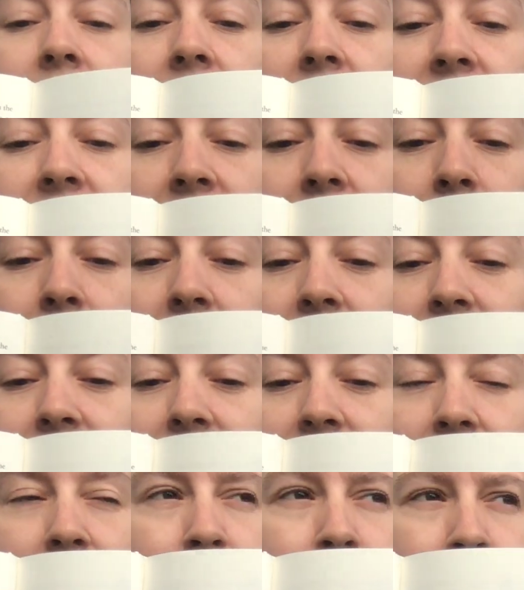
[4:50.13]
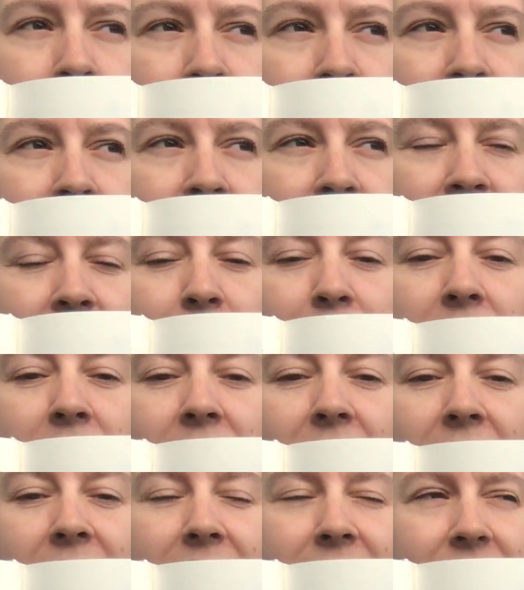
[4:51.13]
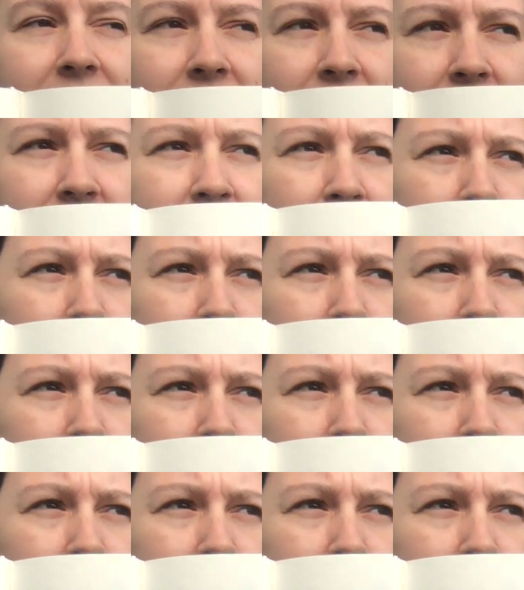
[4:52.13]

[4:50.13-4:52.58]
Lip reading: It's a mountain. Chapter 9 is called The